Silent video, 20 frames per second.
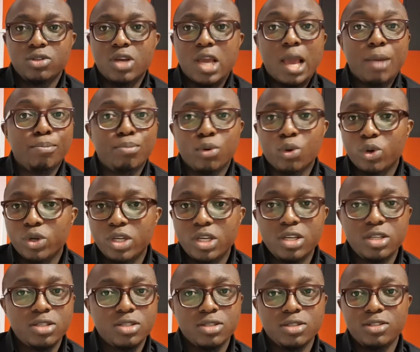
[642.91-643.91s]

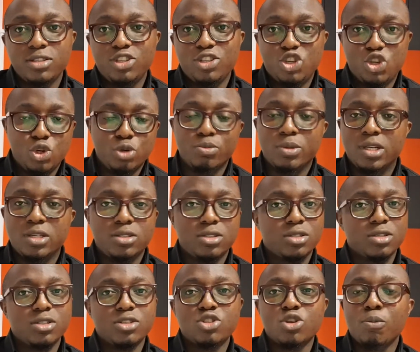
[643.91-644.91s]
Employees, humans.
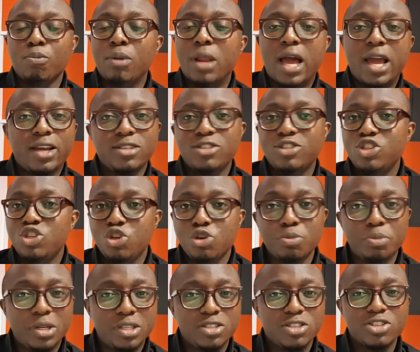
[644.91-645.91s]
Suppliers,
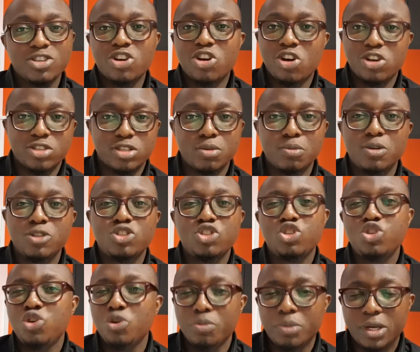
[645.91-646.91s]
humans. Customers,
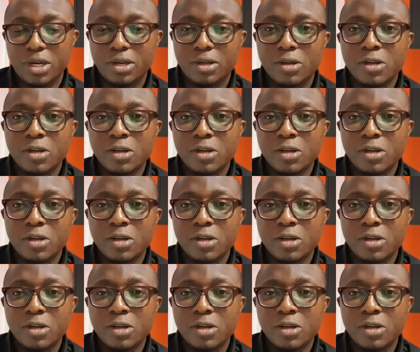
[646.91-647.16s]
human.